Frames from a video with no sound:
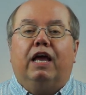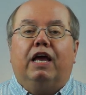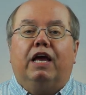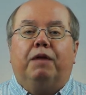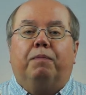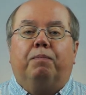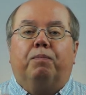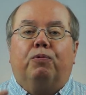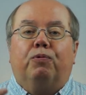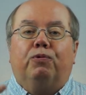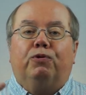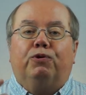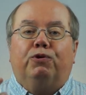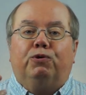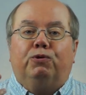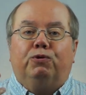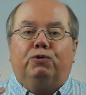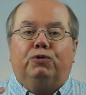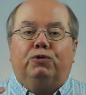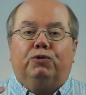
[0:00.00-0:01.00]
it
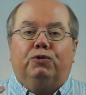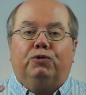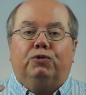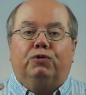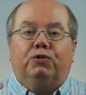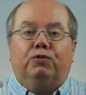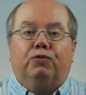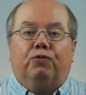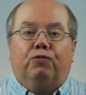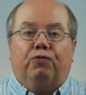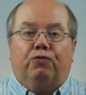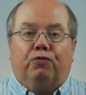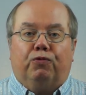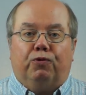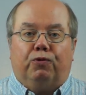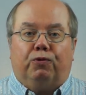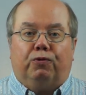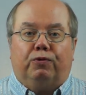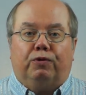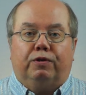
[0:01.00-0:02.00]
produces
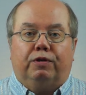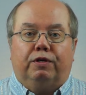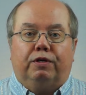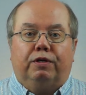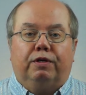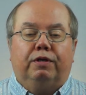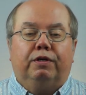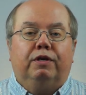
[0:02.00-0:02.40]
fruit.